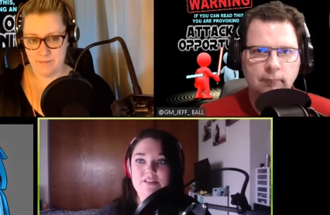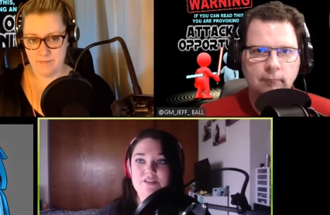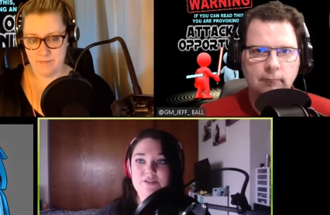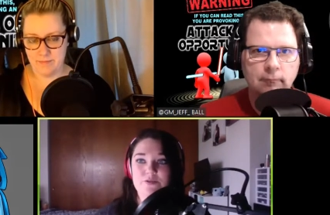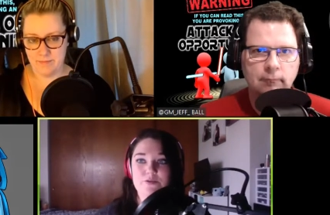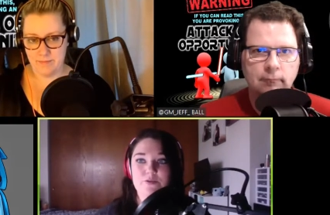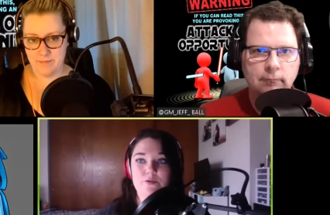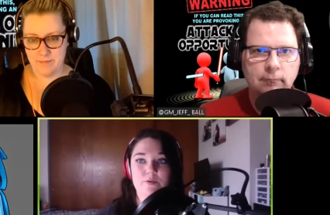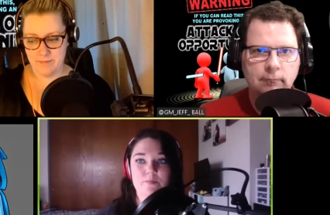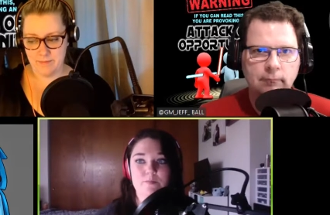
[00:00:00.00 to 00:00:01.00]

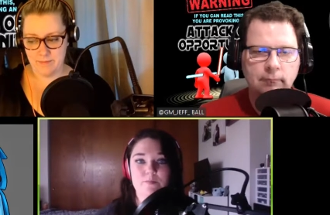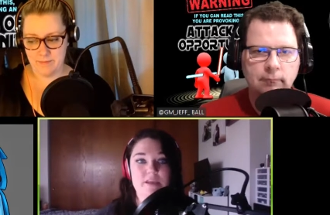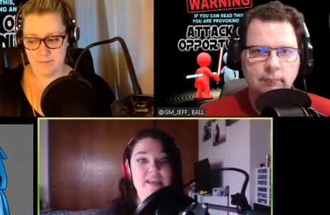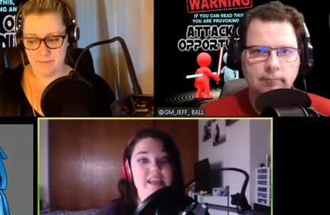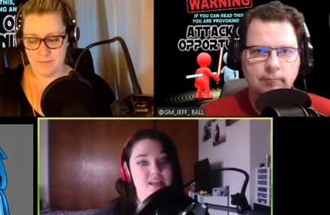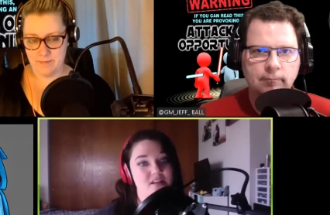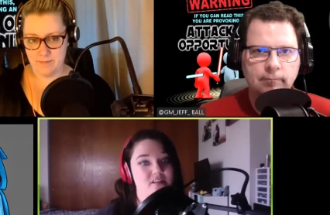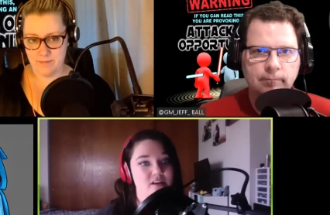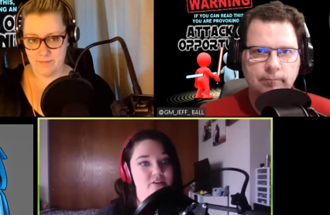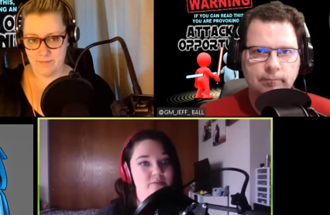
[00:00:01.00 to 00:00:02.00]
Speaker 1: to be in
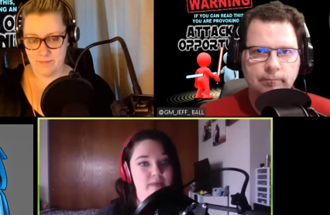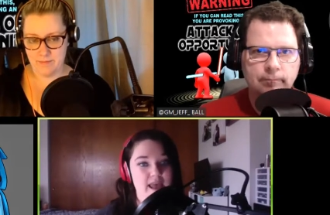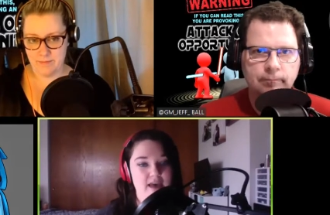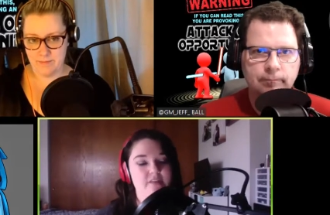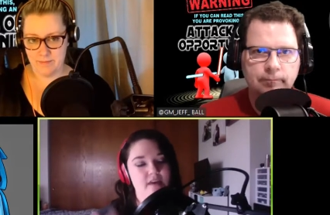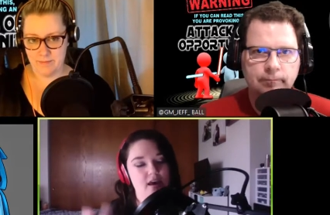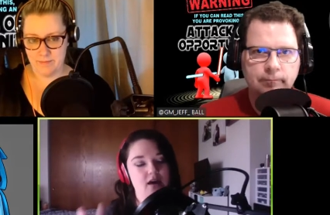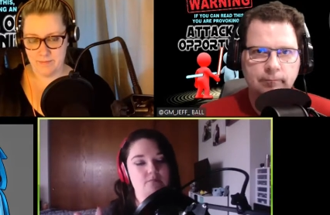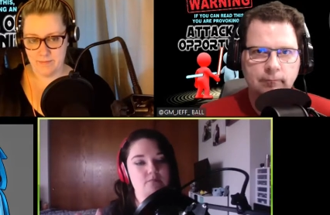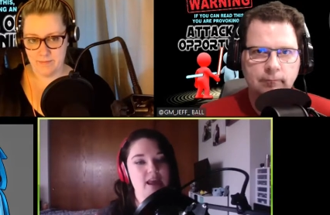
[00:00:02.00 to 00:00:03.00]
another path
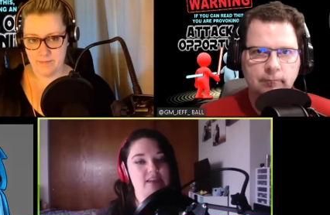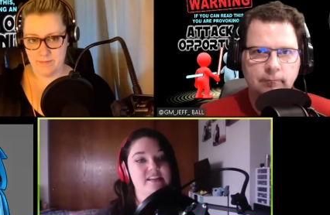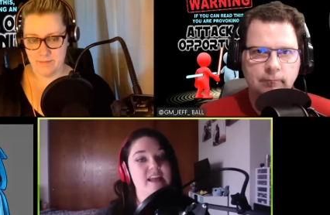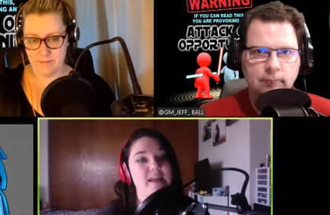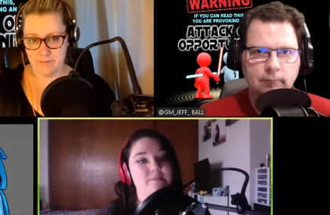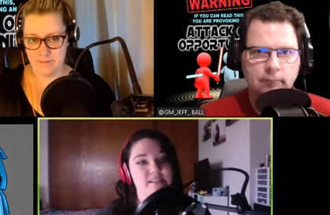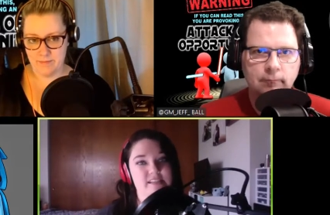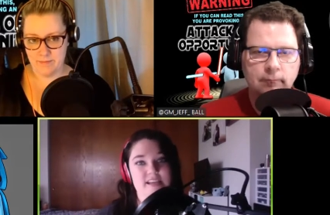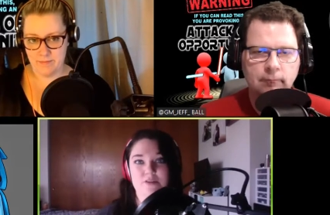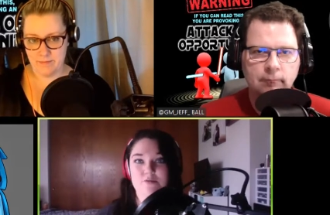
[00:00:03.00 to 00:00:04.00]
um, as an
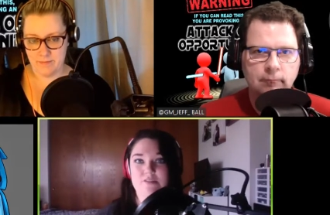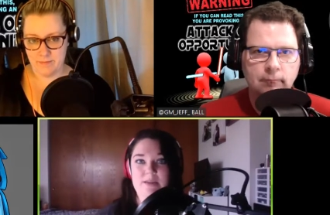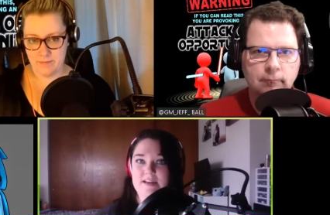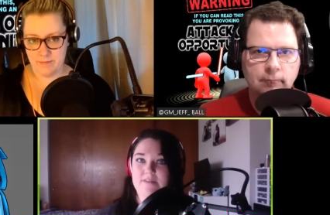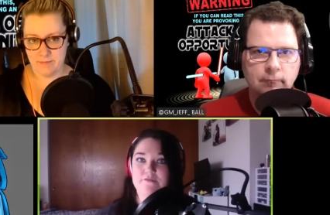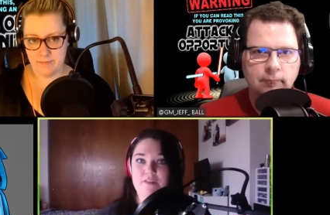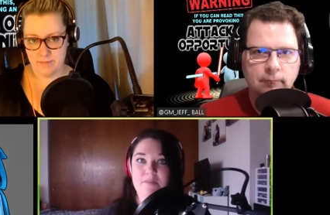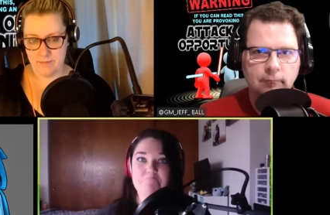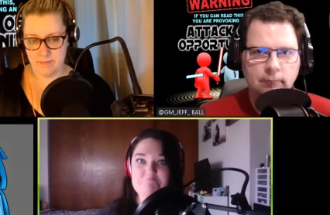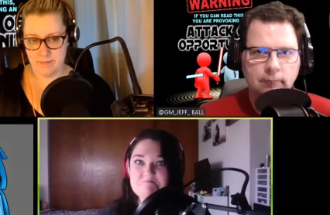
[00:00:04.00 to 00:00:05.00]
NPC who's named after
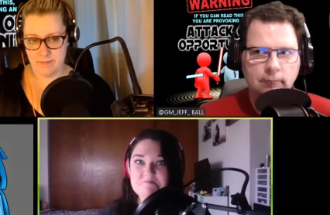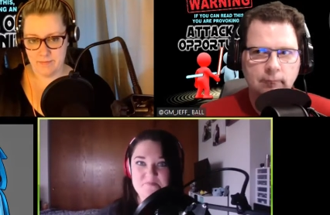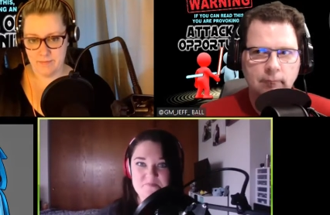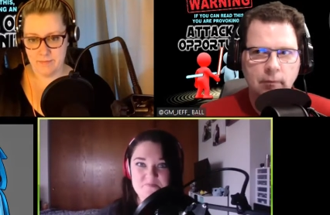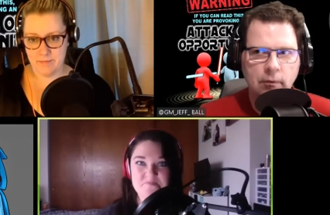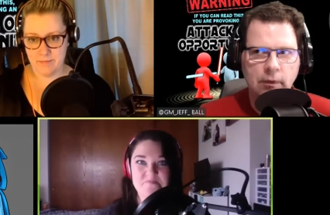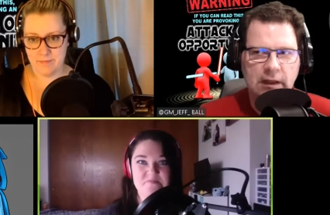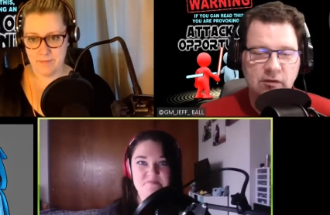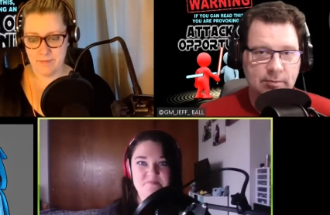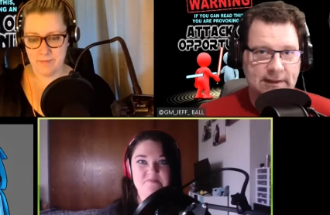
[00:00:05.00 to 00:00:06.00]
them.
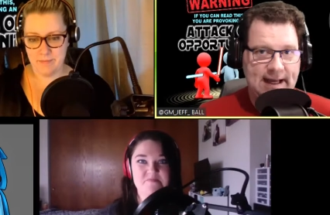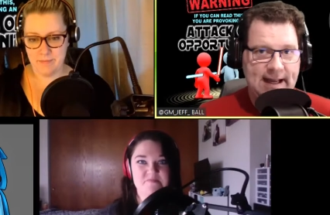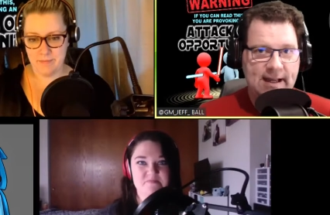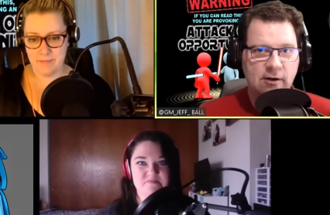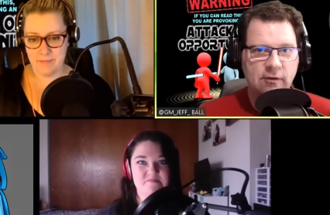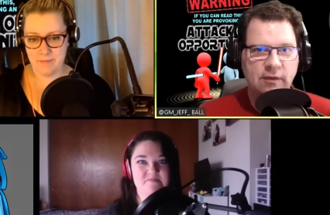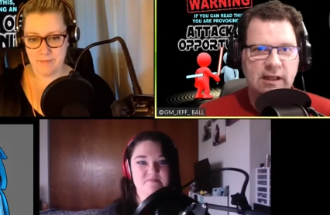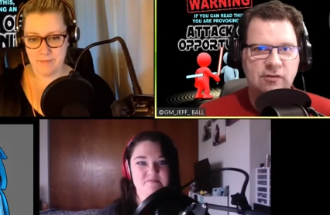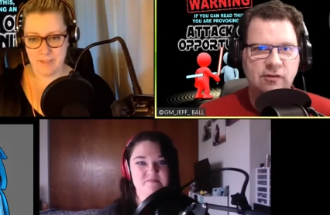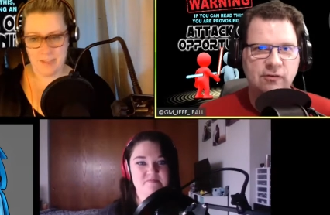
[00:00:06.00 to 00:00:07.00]
Speaker 2: They get to play, or
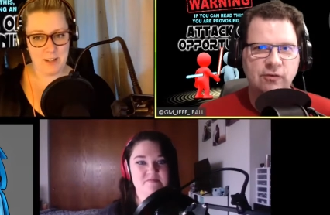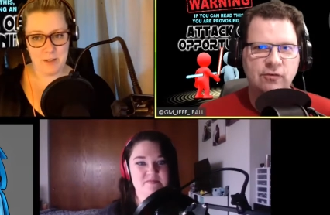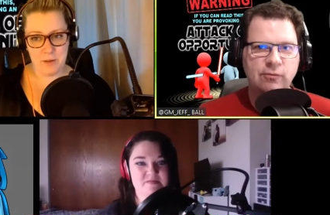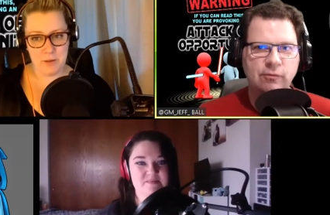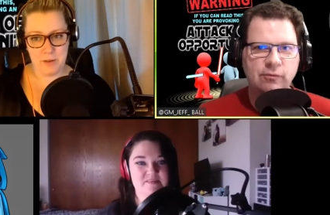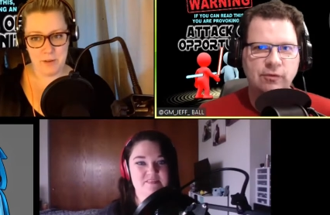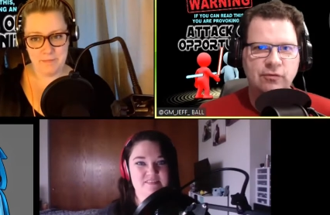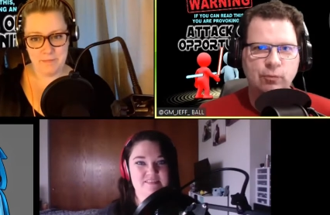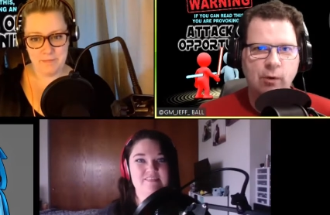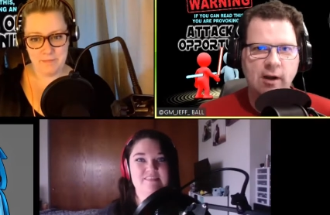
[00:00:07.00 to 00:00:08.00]
they get to That's do so this cool.
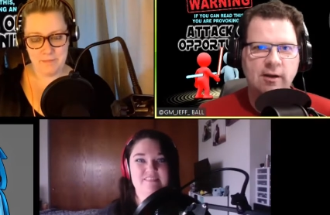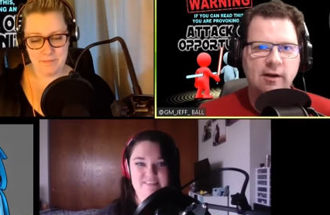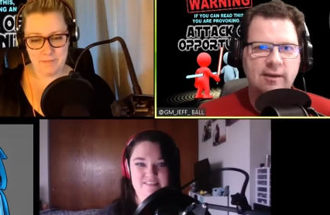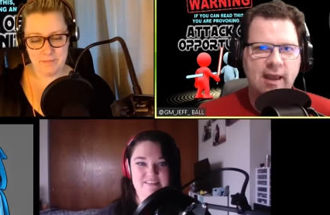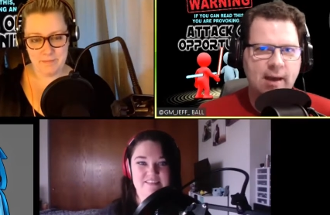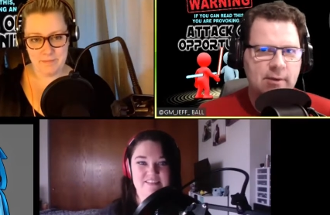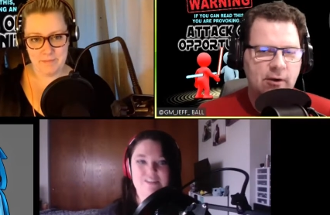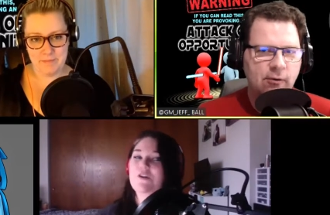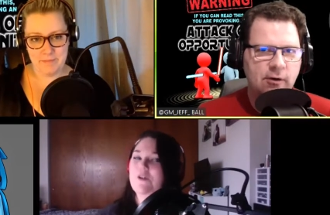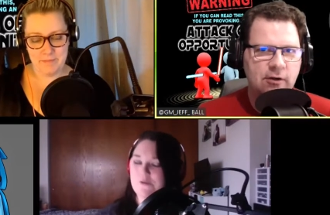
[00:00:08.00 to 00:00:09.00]
this walk on
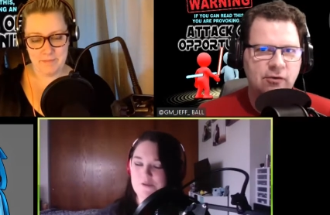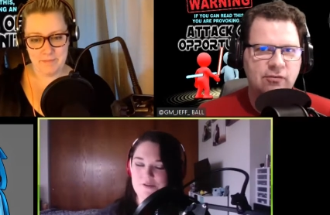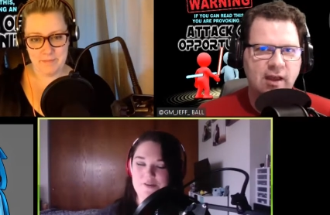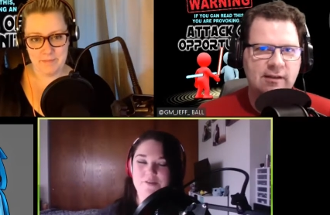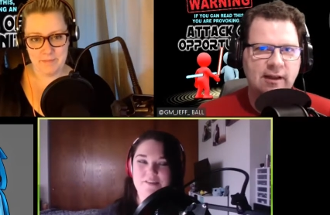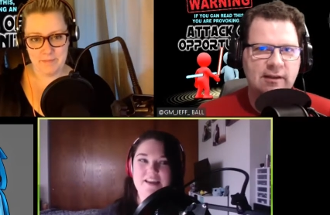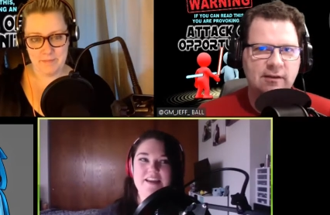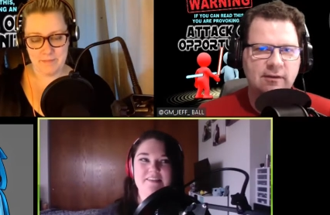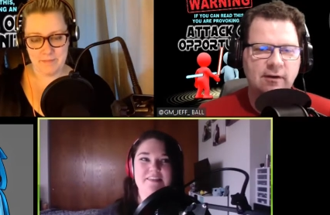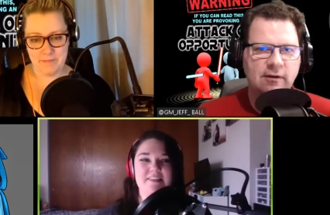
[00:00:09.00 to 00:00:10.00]
cameo, no, or you're no, just no. saying they,
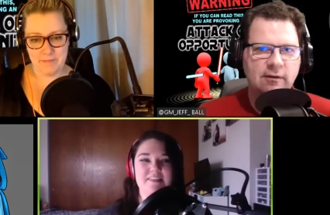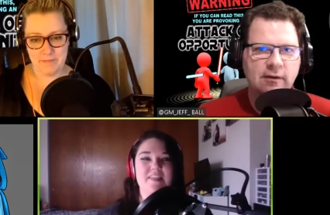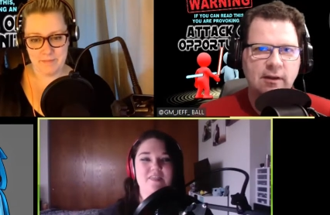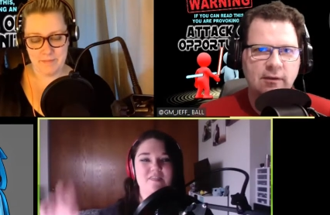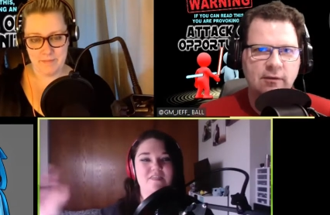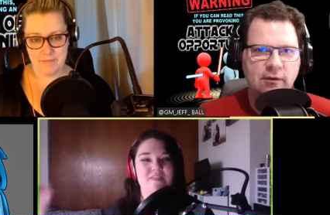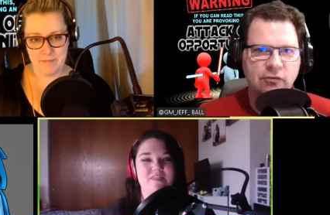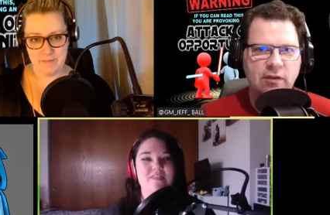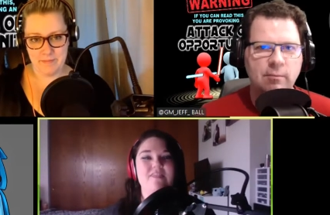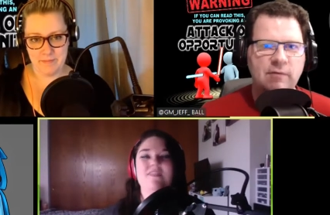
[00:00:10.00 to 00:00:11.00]
like they'll
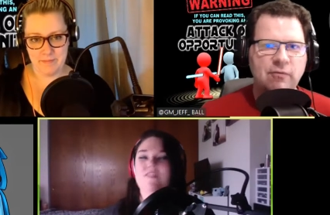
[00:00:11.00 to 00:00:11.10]
you'll send them